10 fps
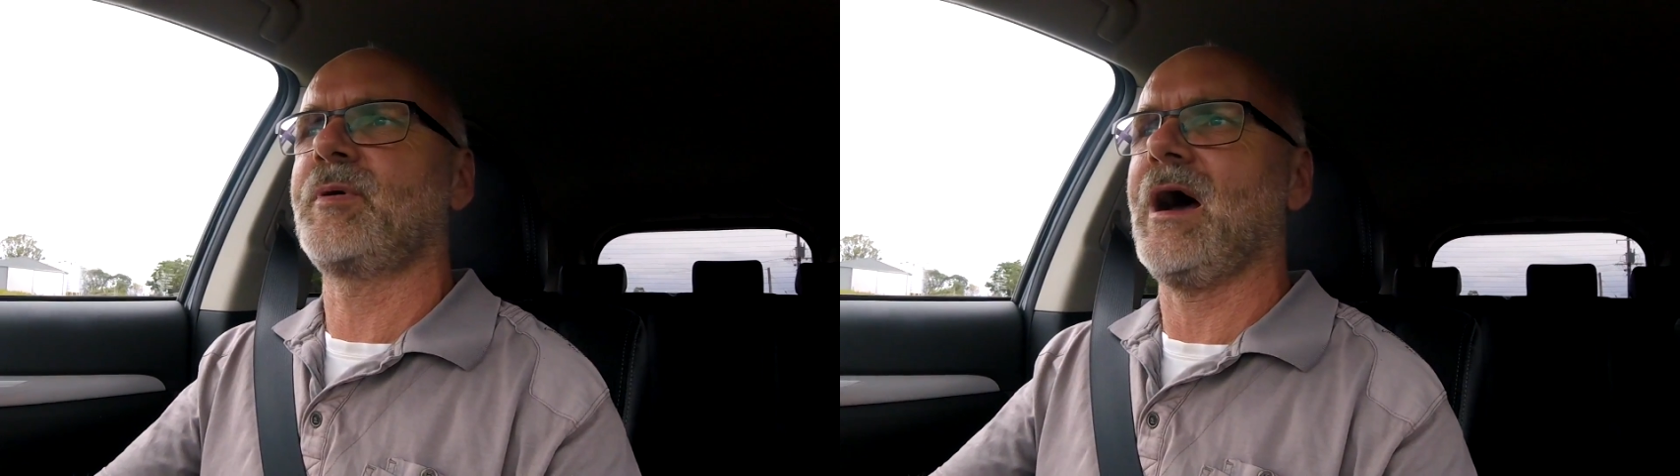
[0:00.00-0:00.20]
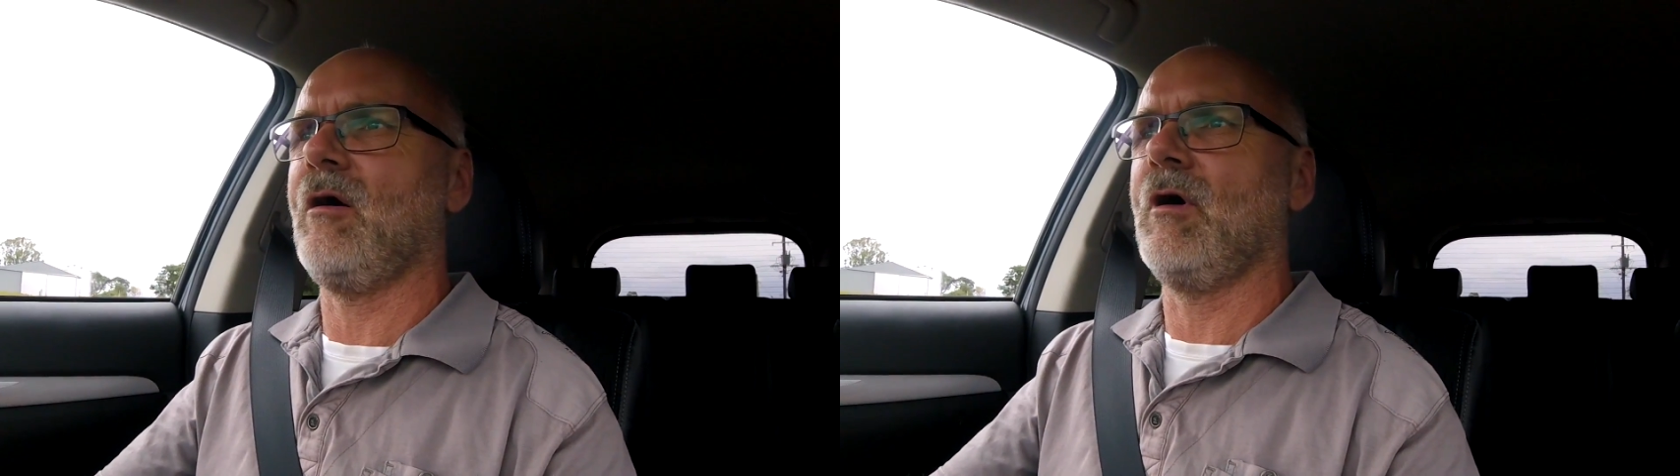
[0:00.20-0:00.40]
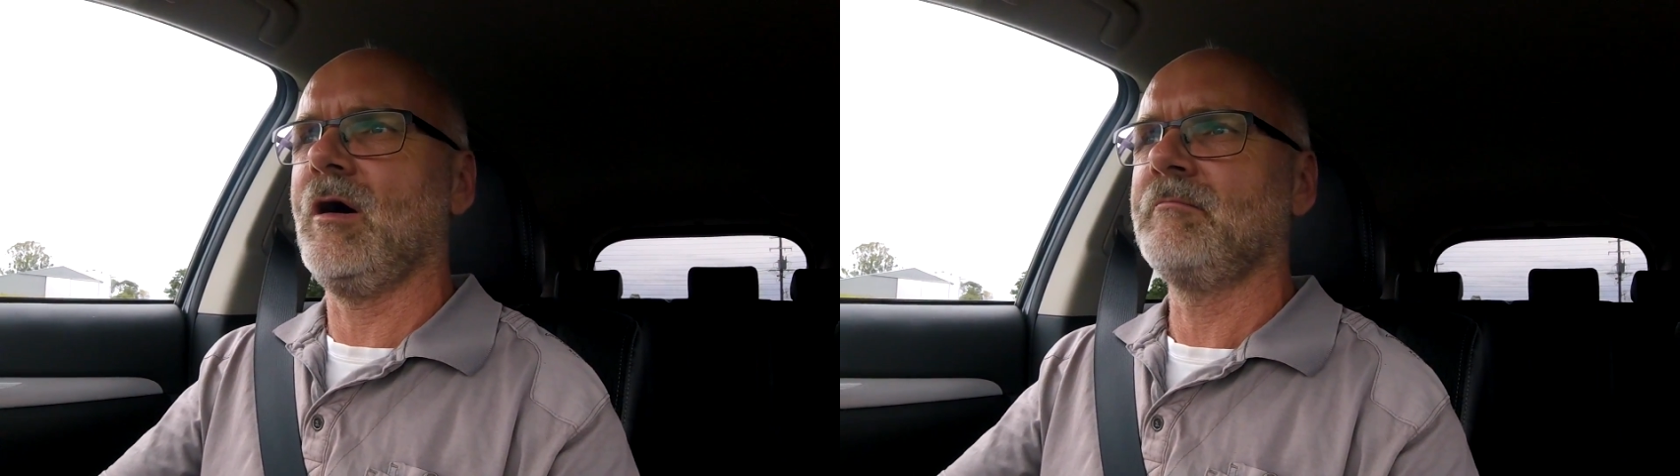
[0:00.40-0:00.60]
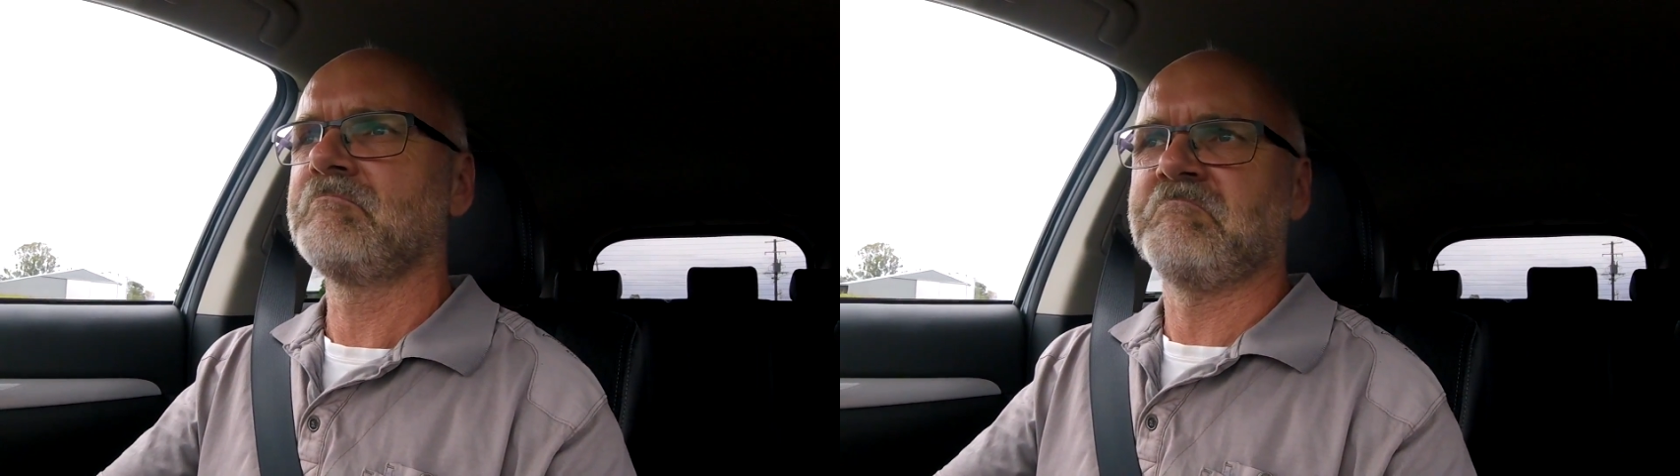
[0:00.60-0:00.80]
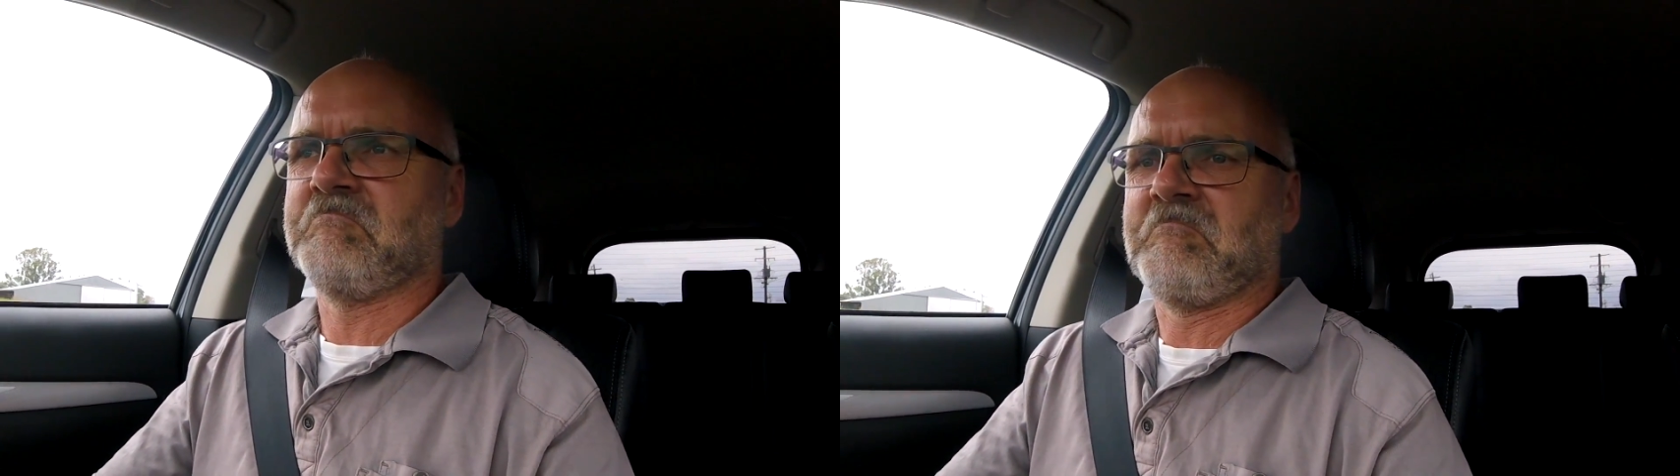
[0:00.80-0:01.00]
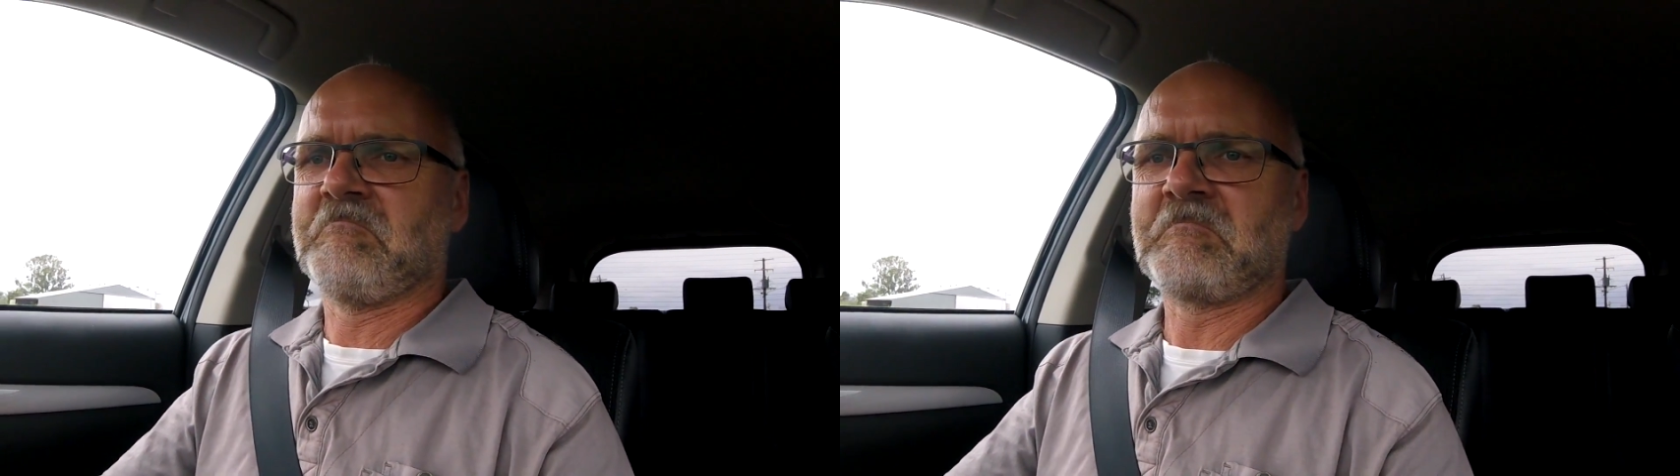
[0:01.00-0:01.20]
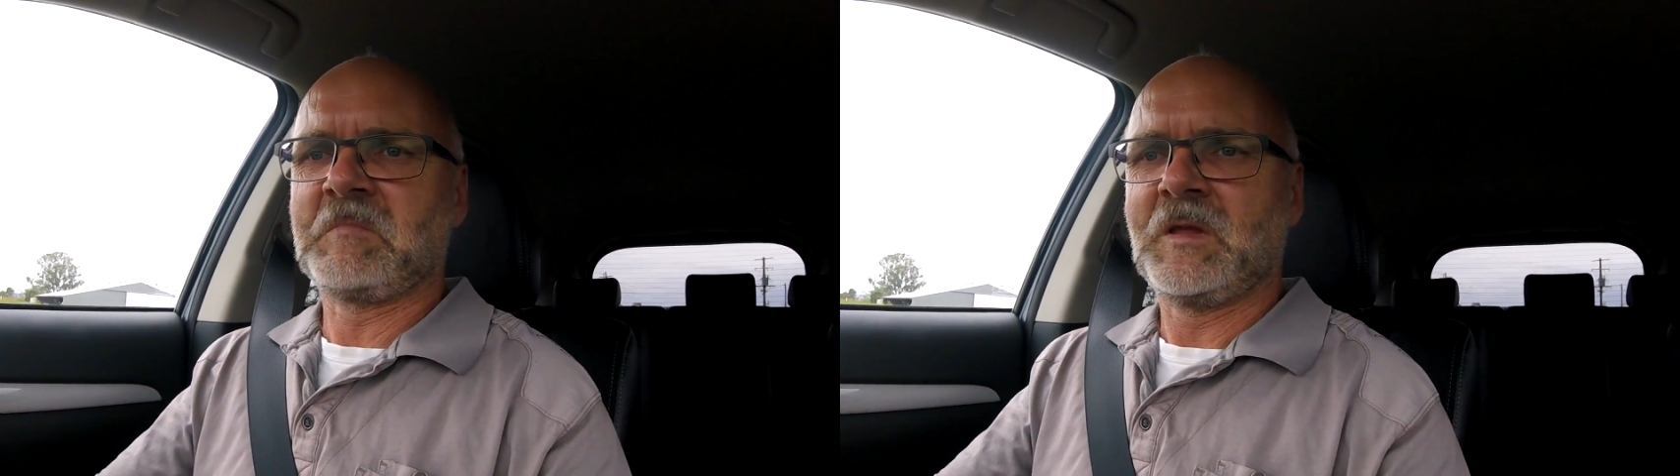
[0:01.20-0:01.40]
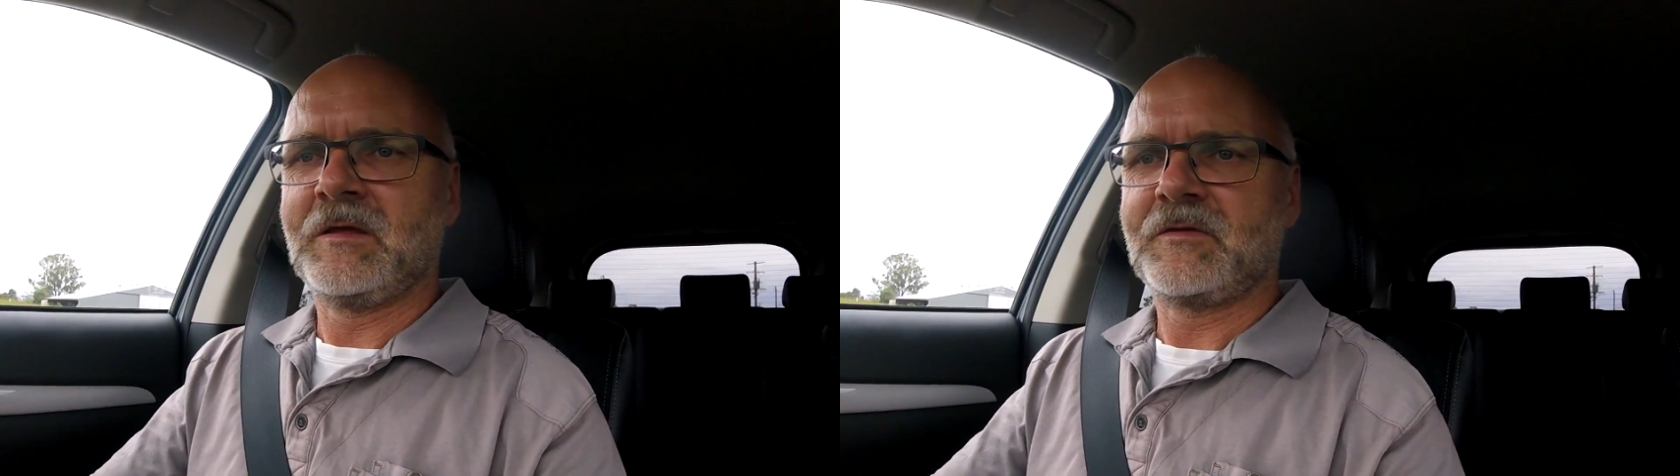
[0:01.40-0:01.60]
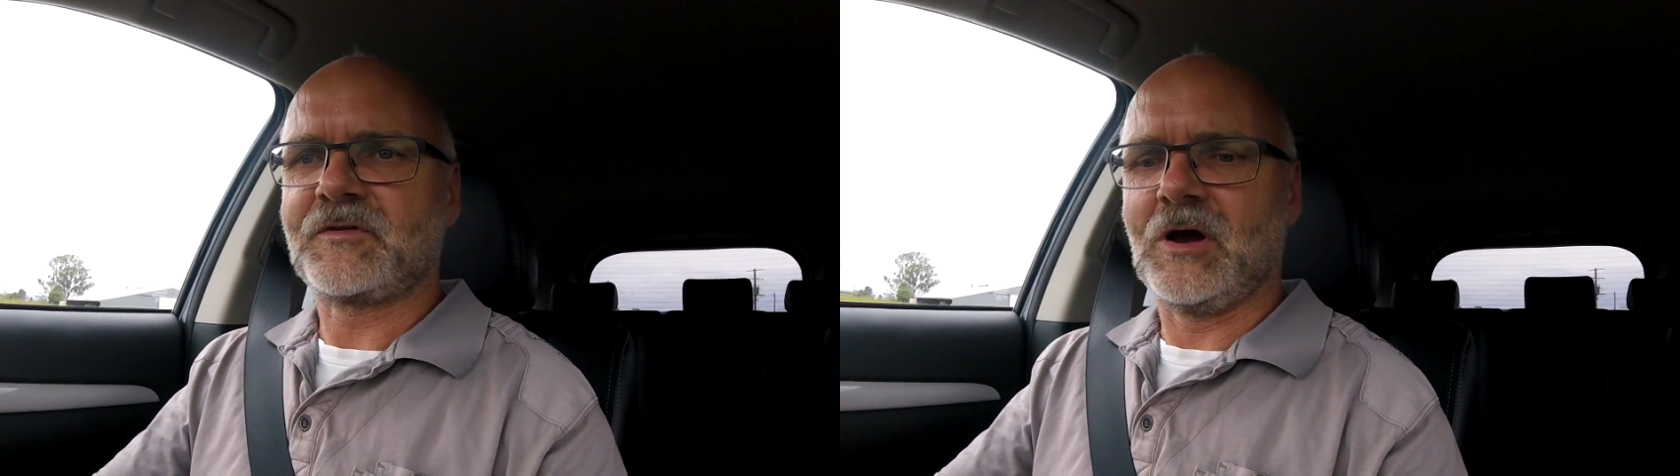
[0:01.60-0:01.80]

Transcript: per hour. So